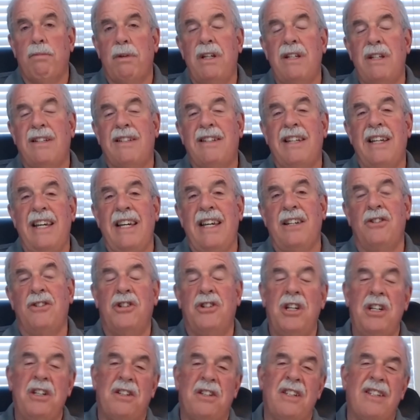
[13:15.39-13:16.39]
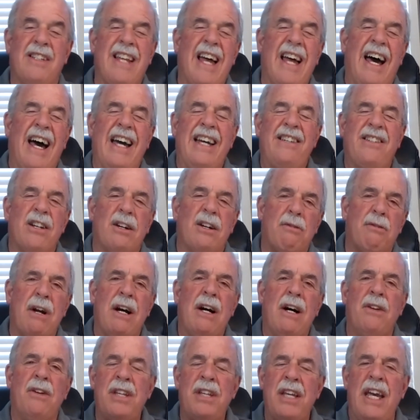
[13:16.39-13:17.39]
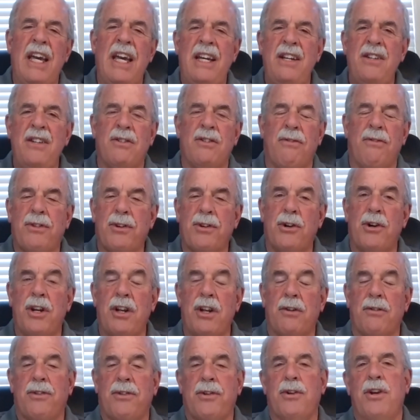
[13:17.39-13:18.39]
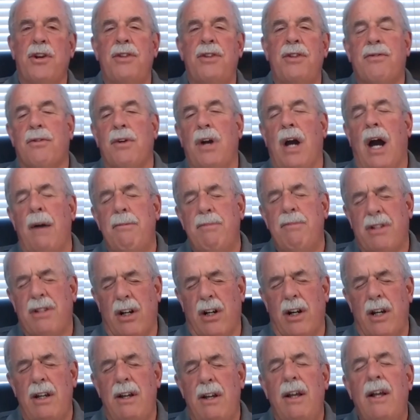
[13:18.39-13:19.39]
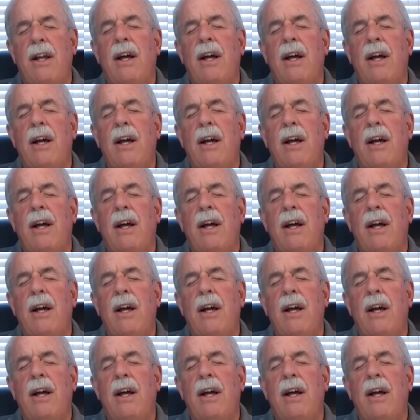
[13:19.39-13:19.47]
BC and Jesus dies at around the age of 30 or 33, I'm sorry,